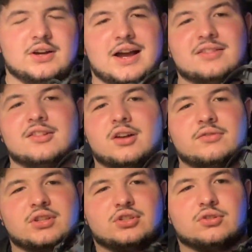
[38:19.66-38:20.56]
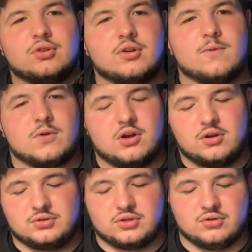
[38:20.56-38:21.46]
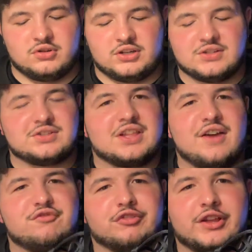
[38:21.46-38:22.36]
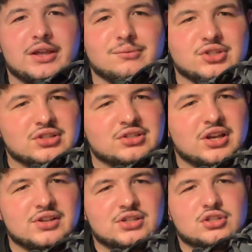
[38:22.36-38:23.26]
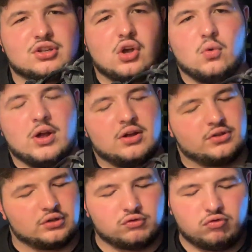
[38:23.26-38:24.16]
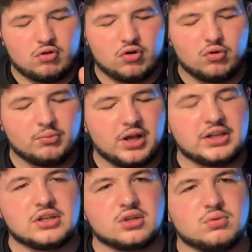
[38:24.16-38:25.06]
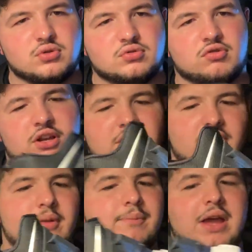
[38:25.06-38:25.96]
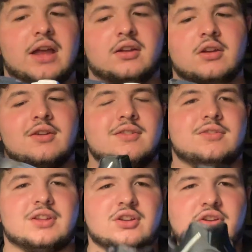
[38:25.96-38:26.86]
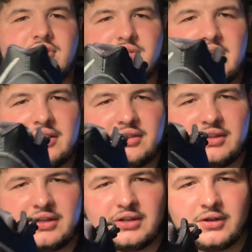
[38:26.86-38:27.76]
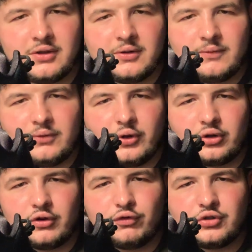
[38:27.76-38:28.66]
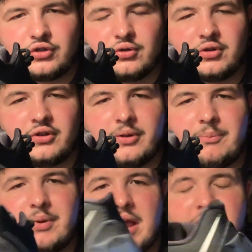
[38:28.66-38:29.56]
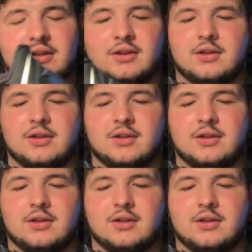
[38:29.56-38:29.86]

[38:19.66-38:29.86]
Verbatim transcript: I love the shoe overall solely because that flame just does so well. The chrome Nike swoosh right here on the back. Then you also got the logo for Duke on the back.